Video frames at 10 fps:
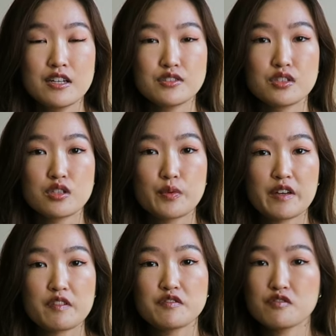So we
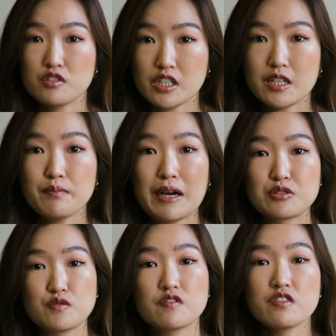have a
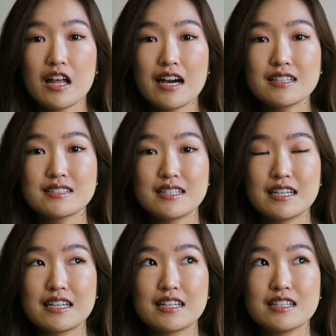3-bedroom
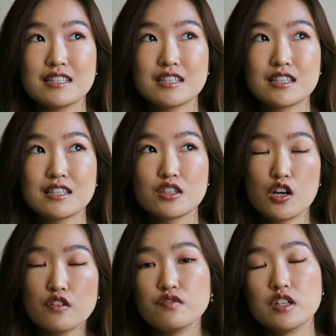flat in
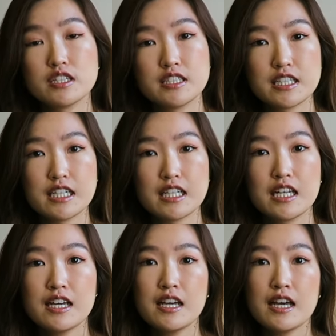North London,